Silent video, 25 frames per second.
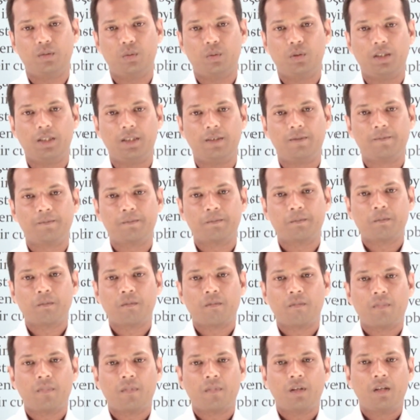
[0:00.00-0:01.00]
Okay,
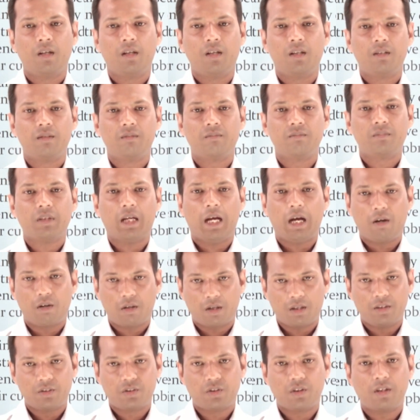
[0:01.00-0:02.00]
our
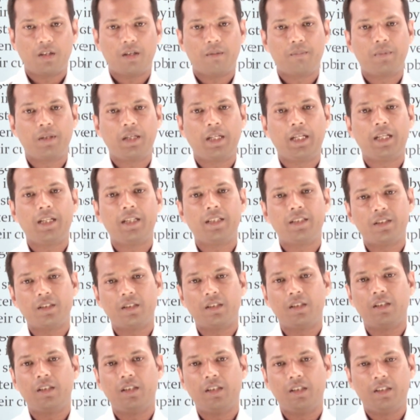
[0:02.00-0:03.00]
cultural upbringing
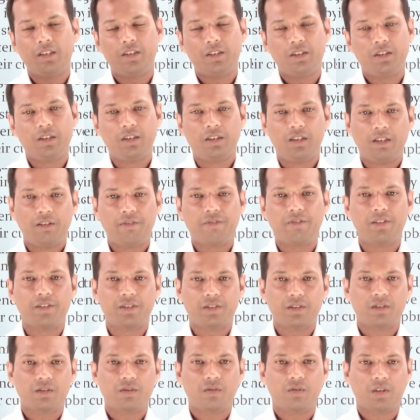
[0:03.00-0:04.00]
it
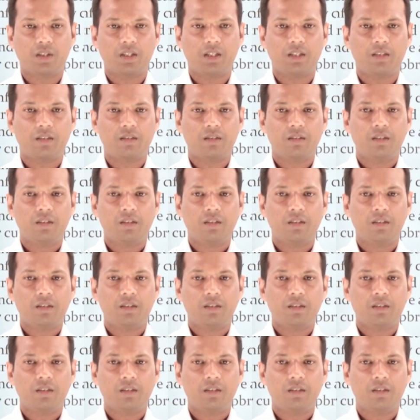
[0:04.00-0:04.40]
differs. Okay,